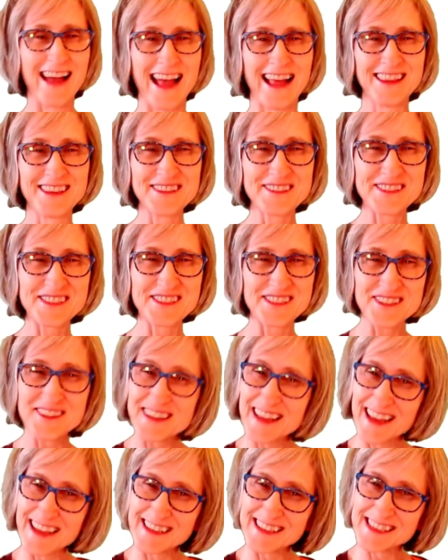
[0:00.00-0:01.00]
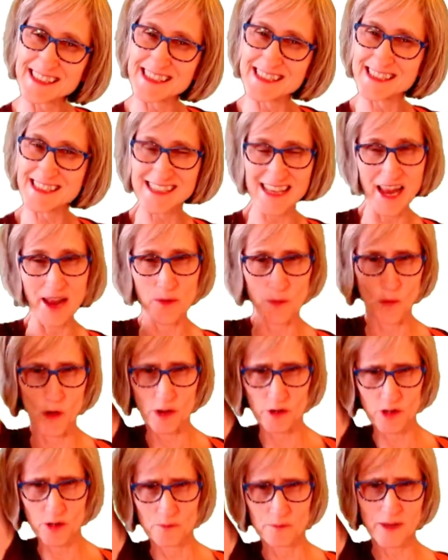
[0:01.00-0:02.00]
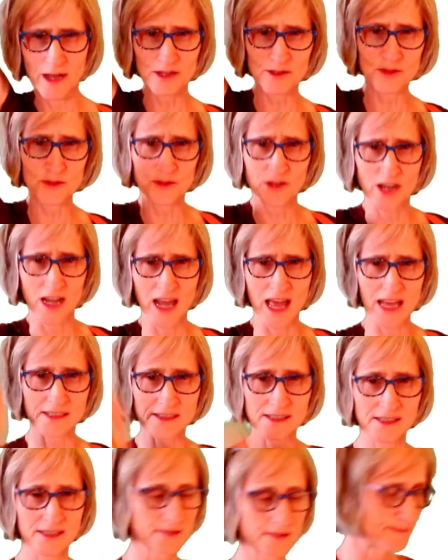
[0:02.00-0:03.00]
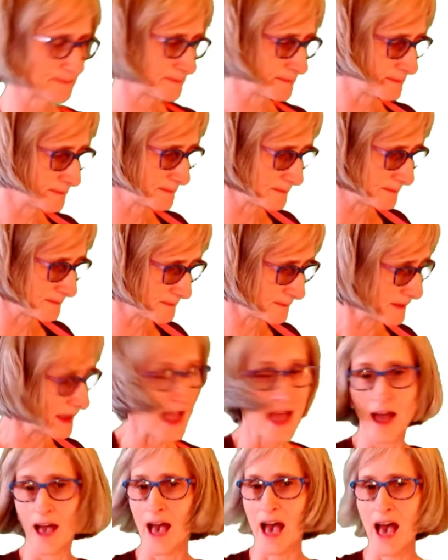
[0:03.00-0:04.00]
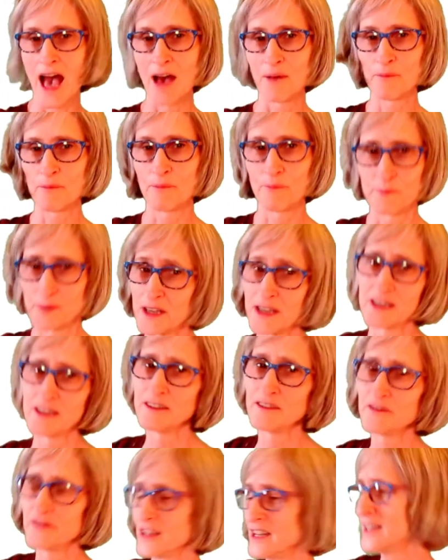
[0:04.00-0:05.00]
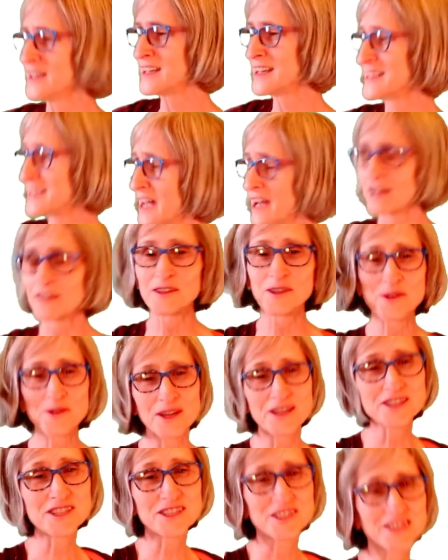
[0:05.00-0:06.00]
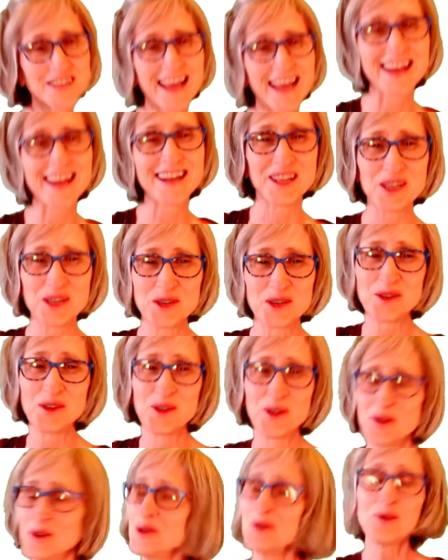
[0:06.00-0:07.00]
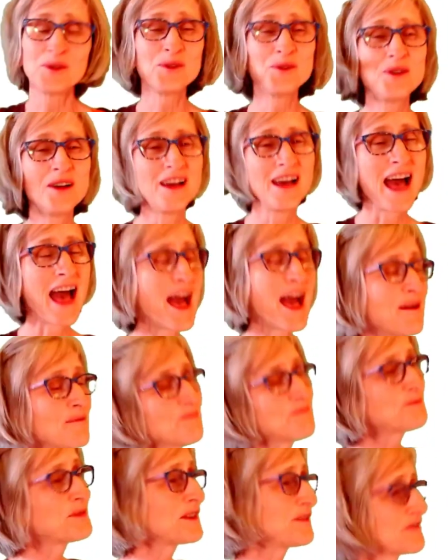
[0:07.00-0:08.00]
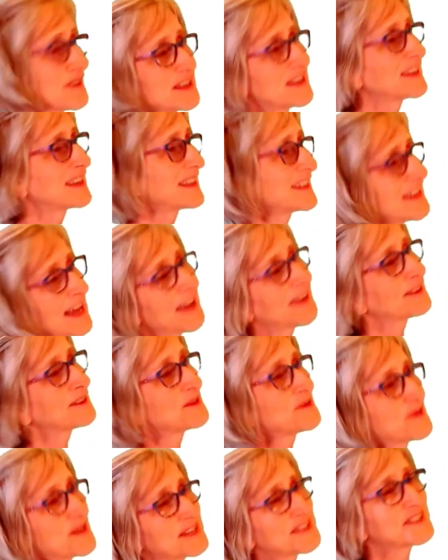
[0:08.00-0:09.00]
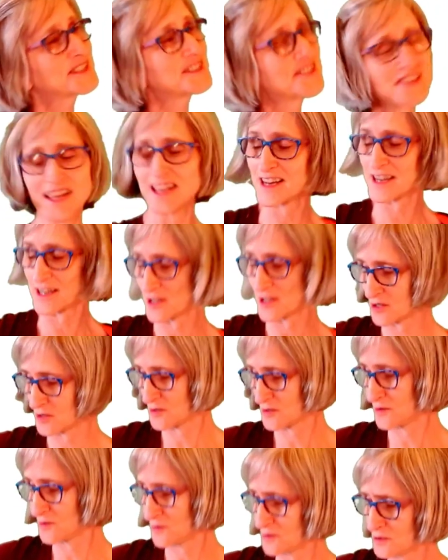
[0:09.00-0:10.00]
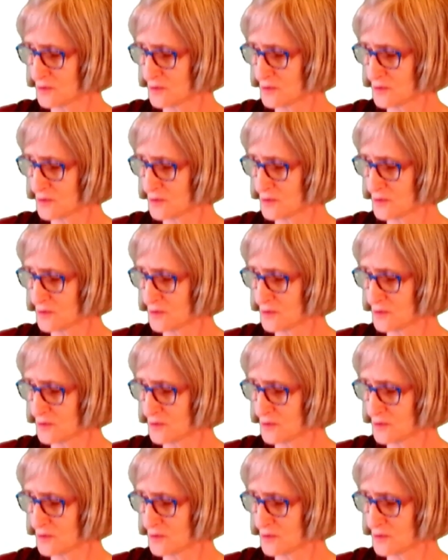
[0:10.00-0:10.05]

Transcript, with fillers: Hello students and welcome back to class. Happy Vegan Declaration Day to you. Happy Vegan Declaration Day to you.